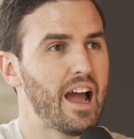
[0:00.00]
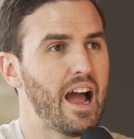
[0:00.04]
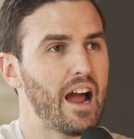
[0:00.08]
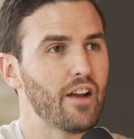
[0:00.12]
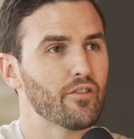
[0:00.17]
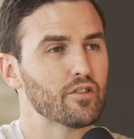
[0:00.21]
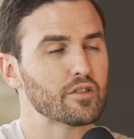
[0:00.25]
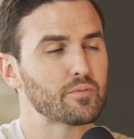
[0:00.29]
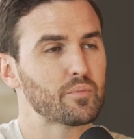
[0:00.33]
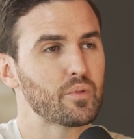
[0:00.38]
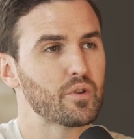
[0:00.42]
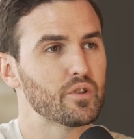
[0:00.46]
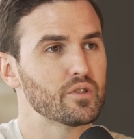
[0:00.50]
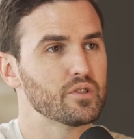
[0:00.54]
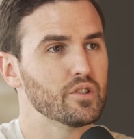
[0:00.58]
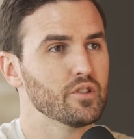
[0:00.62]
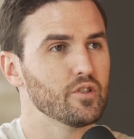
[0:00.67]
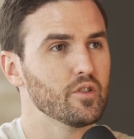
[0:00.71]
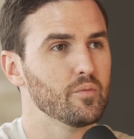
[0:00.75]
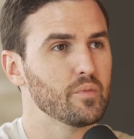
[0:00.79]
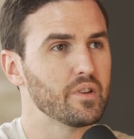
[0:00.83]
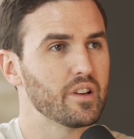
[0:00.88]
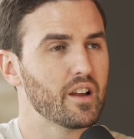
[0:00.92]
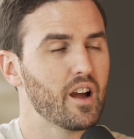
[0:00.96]
average person
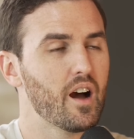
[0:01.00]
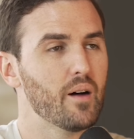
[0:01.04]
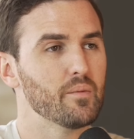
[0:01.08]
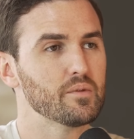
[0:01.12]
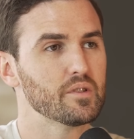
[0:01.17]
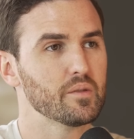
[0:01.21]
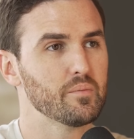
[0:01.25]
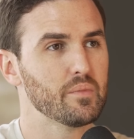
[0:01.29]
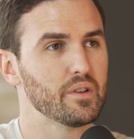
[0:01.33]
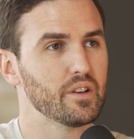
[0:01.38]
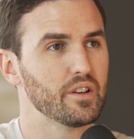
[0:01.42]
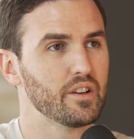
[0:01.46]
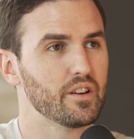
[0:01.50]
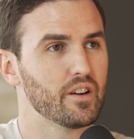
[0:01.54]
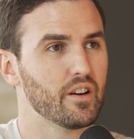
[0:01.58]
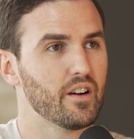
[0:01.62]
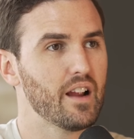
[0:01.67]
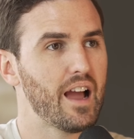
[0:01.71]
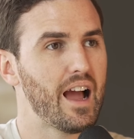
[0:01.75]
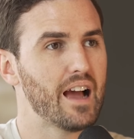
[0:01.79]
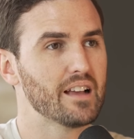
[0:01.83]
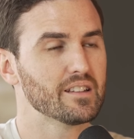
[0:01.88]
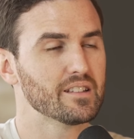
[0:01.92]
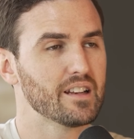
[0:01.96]
who becomes a millionaire
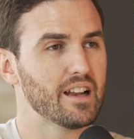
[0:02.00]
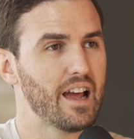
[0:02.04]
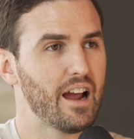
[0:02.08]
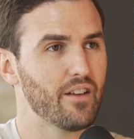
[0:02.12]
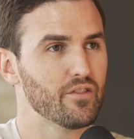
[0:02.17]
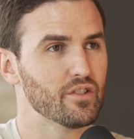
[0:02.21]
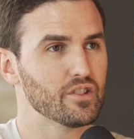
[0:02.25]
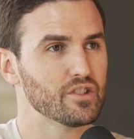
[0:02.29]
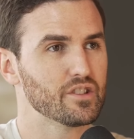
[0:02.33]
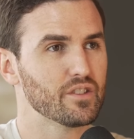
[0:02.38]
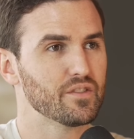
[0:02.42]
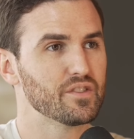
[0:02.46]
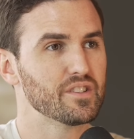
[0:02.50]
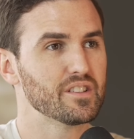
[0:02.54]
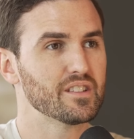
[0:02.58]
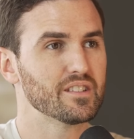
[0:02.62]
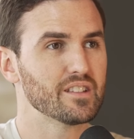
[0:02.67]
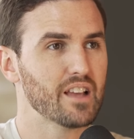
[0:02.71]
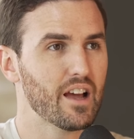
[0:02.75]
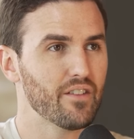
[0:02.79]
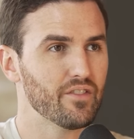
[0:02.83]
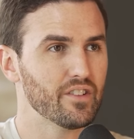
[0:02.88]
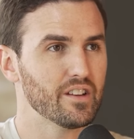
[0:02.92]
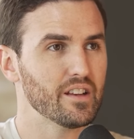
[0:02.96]
has an average of
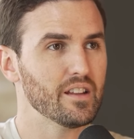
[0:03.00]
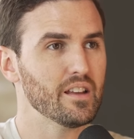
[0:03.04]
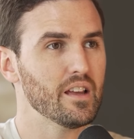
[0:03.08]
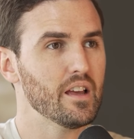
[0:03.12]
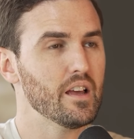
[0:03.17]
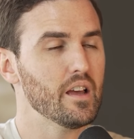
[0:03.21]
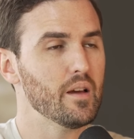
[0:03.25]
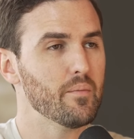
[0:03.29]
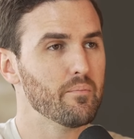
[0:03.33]
seven